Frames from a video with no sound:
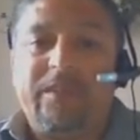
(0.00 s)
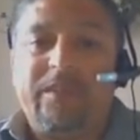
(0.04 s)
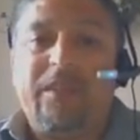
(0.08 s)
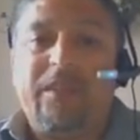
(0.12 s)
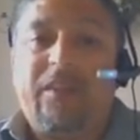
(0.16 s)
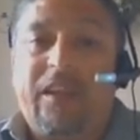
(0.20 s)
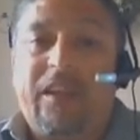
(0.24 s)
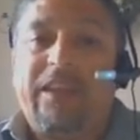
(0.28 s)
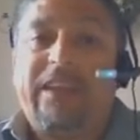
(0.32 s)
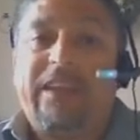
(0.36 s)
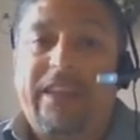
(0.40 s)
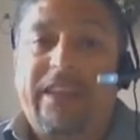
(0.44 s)

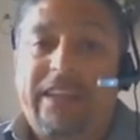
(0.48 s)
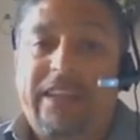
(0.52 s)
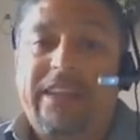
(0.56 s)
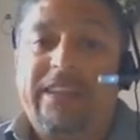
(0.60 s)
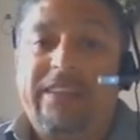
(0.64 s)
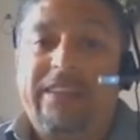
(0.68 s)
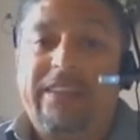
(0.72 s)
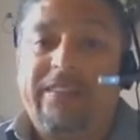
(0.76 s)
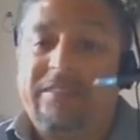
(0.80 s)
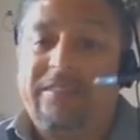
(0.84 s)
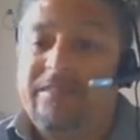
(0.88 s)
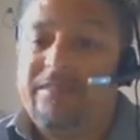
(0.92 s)
All right, get
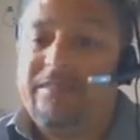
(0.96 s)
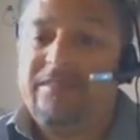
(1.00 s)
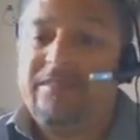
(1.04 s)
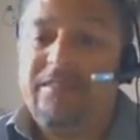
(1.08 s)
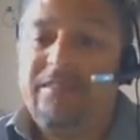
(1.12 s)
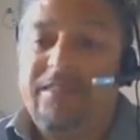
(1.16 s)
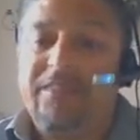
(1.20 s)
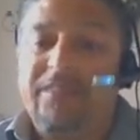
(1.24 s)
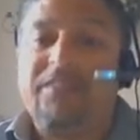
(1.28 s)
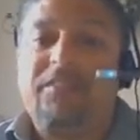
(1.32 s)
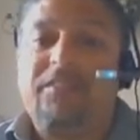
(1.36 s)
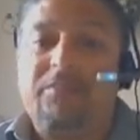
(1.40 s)
it?
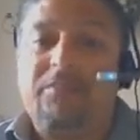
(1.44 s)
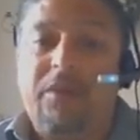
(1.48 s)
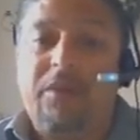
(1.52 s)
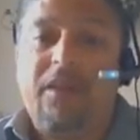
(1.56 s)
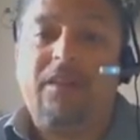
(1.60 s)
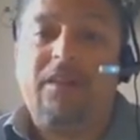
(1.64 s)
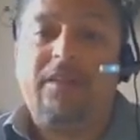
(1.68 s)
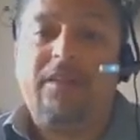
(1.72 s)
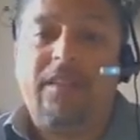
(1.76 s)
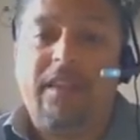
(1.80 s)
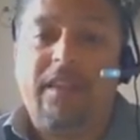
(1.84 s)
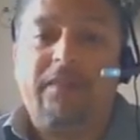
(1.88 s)
They're
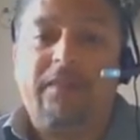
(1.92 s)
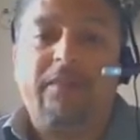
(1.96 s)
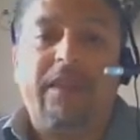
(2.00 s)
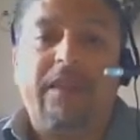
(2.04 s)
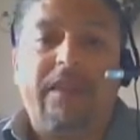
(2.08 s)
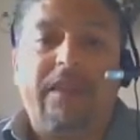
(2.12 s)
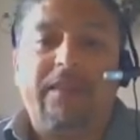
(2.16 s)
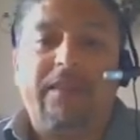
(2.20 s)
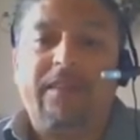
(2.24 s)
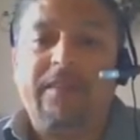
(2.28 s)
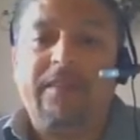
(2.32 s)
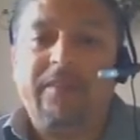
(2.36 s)
smaller than
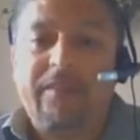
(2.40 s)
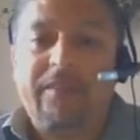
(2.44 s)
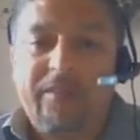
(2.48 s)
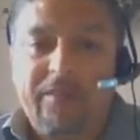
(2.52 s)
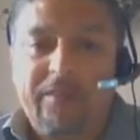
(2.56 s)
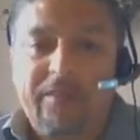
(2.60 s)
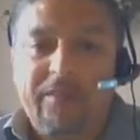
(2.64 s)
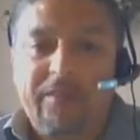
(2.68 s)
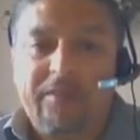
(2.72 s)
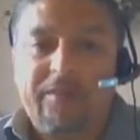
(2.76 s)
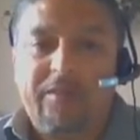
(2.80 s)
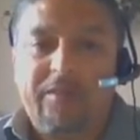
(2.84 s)
me,
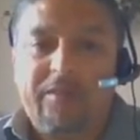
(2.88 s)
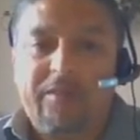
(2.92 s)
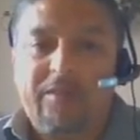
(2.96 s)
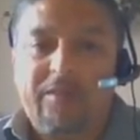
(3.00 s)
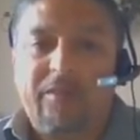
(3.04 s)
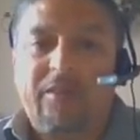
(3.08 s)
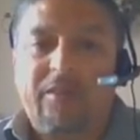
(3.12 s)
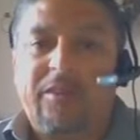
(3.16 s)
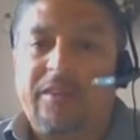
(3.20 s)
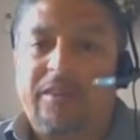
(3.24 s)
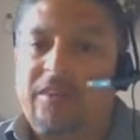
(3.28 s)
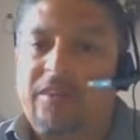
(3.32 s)

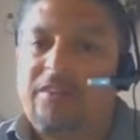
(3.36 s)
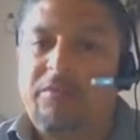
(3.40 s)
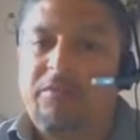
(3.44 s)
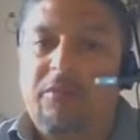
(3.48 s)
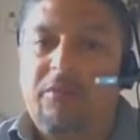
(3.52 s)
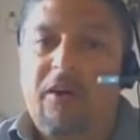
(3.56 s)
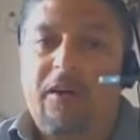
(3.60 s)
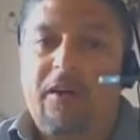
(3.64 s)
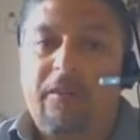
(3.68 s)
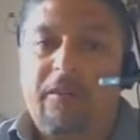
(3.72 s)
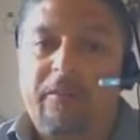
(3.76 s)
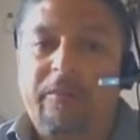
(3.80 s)
so they're
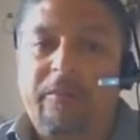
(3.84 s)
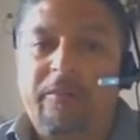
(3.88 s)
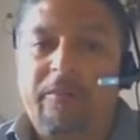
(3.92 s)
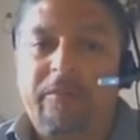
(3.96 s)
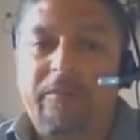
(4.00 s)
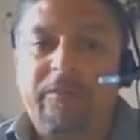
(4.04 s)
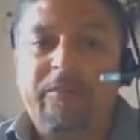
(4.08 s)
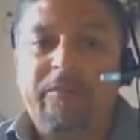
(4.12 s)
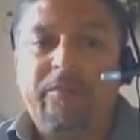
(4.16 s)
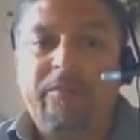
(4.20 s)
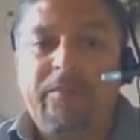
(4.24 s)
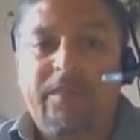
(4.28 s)
small.
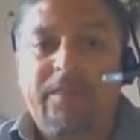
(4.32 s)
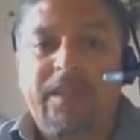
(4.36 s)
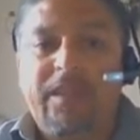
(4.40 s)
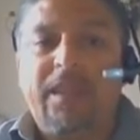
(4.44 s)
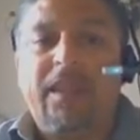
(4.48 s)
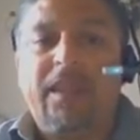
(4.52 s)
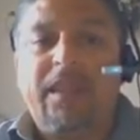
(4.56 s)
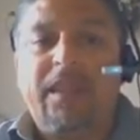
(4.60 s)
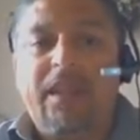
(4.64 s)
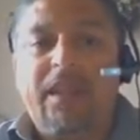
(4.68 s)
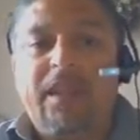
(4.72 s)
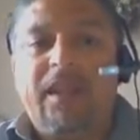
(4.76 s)

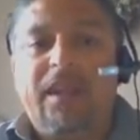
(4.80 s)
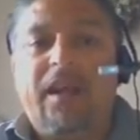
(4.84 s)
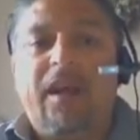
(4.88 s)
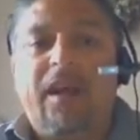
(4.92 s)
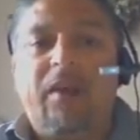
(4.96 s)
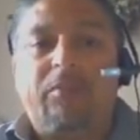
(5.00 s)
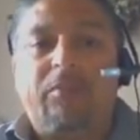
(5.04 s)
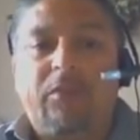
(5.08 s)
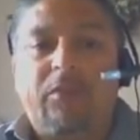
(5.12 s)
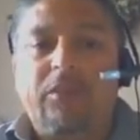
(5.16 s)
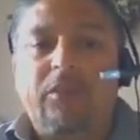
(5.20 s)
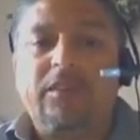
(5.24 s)

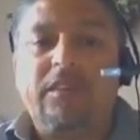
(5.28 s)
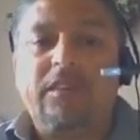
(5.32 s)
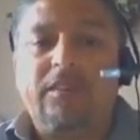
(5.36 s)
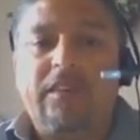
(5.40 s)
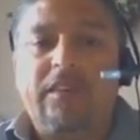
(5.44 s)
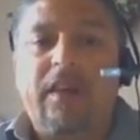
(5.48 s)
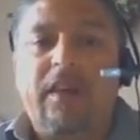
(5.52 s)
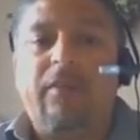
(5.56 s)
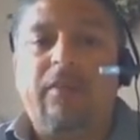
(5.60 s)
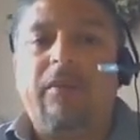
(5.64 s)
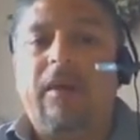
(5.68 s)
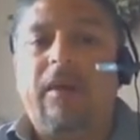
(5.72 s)

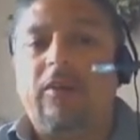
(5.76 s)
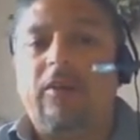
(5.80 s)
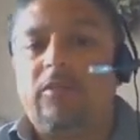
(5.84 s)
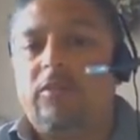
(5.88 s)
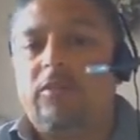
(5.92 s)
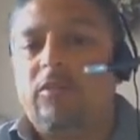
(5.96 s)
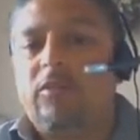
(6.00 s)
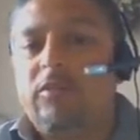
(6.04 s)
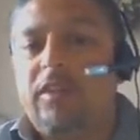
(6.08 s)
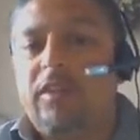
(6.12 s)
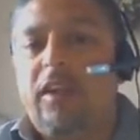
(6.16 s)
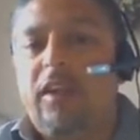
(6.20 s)
Protons have
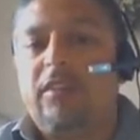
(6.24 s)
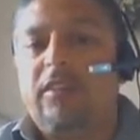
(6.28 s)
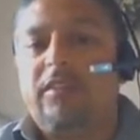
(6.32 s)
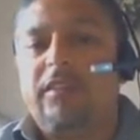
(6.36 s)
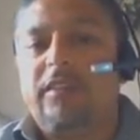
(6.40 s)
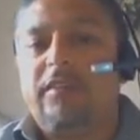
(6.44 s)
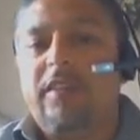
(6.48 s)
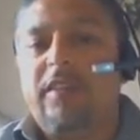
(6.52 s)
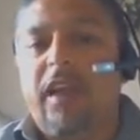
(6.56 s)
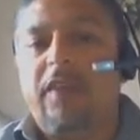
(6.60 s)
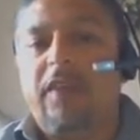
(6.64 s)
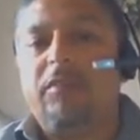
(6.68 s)
about
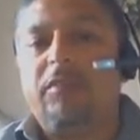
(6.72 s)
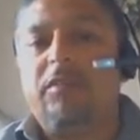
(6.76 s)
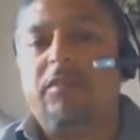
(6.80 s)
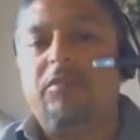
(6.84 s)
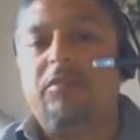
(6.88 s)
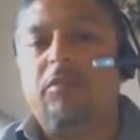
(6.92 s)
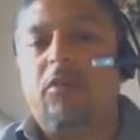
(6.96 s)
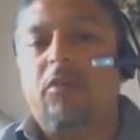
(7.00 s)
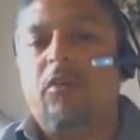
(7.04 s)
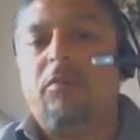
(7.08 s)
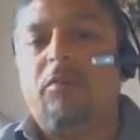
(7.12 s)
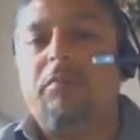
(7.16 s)
2,000 times
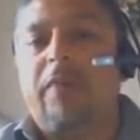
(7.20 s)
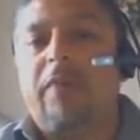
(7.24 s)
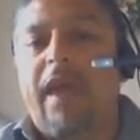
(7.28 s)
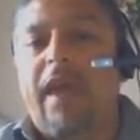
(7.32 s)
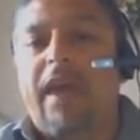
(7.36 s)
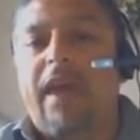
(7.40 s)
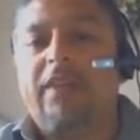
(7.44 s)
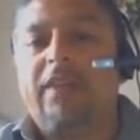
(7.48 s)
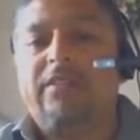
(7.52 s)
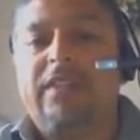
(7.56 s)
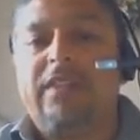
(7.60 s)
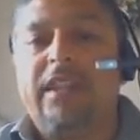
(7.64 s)
more
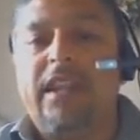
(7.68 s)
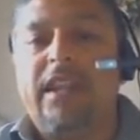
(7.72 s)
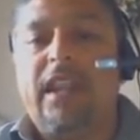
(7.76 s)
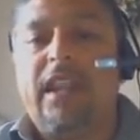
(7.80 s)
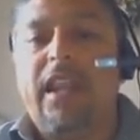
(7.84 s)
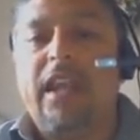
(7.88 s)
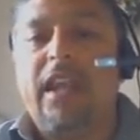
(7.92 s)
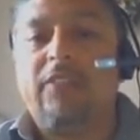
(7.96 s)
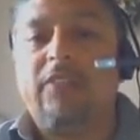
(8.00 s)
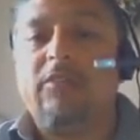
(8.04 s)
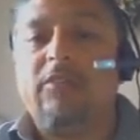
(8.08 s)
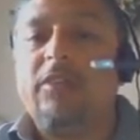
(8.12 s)
mass than
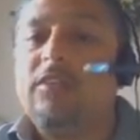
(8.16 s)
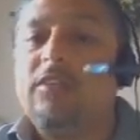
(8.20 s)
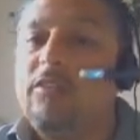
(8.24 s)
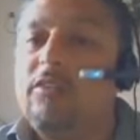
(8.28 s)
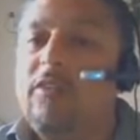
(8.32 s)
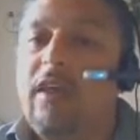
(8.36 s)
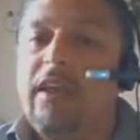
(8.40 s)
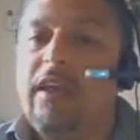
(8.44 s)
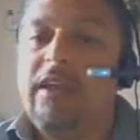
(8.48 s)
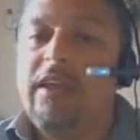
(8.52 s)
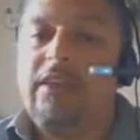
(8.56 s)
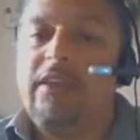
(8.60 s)
electrons,
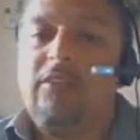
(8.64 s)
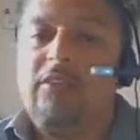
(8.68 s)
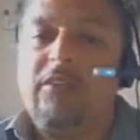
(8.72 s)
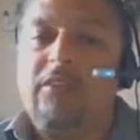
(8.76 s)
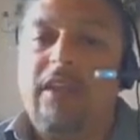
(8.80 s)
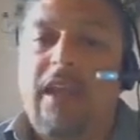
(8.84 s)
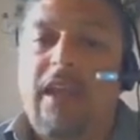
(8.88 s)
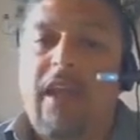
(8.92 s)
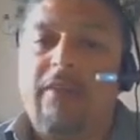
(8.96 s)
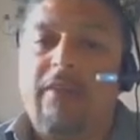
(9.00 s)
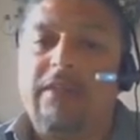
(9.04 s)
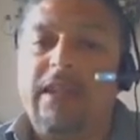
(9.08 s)
so that you
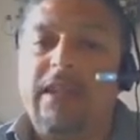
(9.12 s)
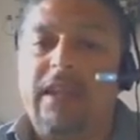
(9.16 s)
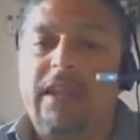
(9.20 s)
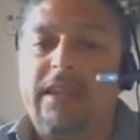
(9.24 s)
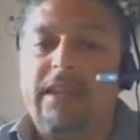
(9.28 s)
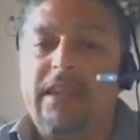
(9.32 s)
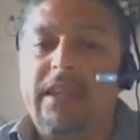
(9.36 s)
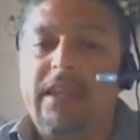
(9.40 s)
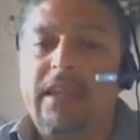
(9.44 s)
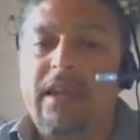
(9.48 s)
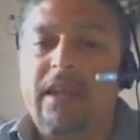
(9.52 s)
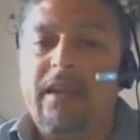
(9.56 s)
can have an
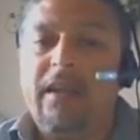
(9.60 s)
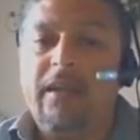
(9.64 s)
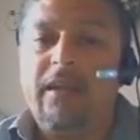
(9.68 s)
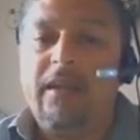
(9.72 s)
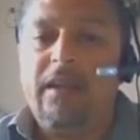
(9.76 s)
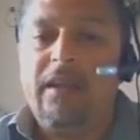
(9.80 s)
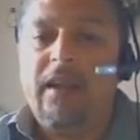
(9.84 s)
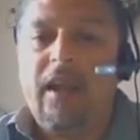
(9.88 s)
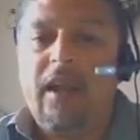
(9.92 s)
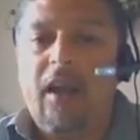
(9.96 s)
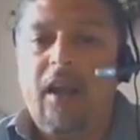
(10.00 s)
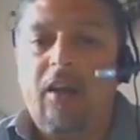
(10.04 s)
idea
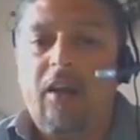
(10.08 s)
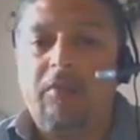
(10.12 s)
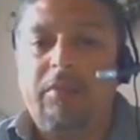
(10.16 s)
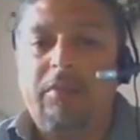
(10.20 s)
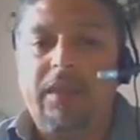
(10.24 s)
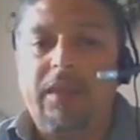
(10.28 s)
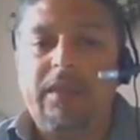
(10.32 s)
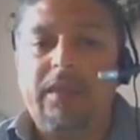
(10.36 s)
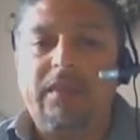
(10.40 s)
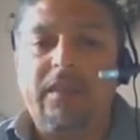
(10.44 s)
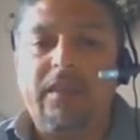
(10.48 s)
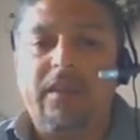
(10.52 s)
how
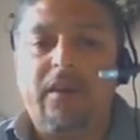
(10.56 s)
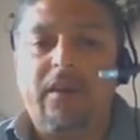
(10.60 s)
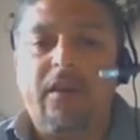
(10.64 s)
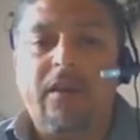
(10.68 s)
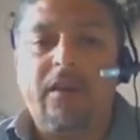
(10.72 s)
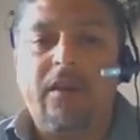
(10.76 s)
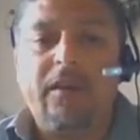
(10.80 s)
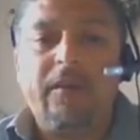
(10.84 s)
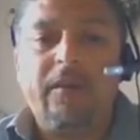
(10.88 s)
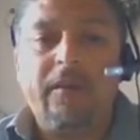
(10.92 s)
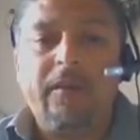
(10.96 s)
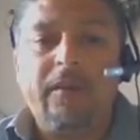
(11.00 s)
big they
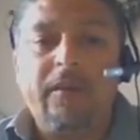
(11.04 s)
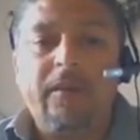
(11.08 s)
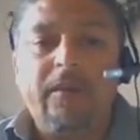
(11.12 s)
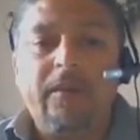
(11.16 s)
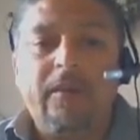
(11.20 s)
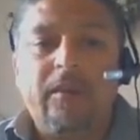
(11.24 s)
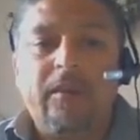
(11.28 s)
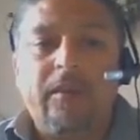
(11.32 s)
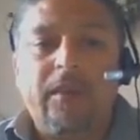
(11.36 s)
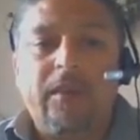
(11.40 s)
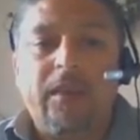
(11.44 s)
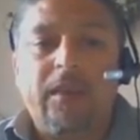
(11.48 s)
are.
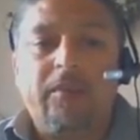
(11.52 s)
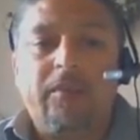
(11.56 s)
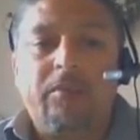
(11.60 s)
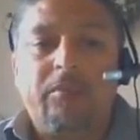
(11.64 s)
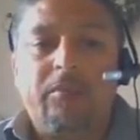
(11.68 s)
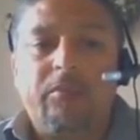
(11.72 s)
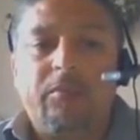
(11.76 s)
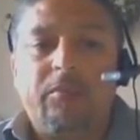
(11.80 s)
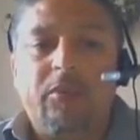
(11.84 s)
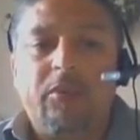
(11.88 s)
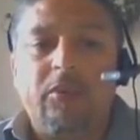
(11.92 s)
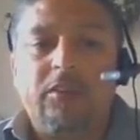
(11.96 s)
Okay,
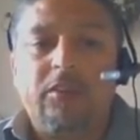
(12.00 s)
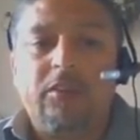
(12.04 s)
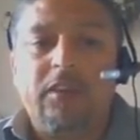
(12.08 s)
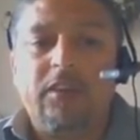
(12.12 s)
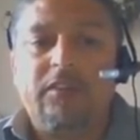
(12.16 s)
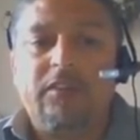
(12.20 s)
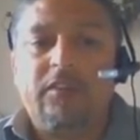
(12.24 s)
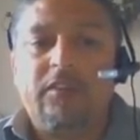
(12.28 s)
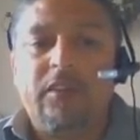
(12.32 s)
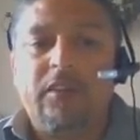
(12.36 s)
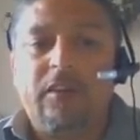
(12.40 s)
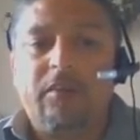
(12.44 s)

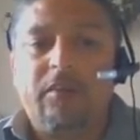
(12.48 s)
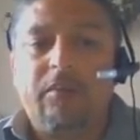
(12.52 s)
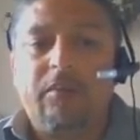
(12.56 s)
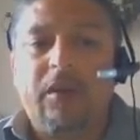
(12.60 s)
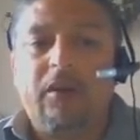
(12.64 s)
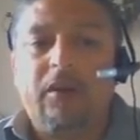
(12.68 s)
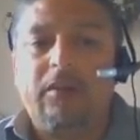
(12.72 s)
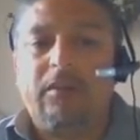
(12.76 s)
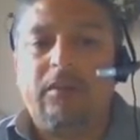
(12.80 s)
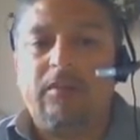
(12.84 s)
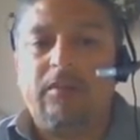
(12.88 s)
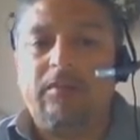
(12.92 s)
protons are
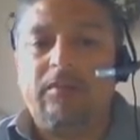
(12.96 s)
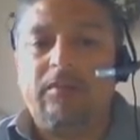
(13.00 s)
about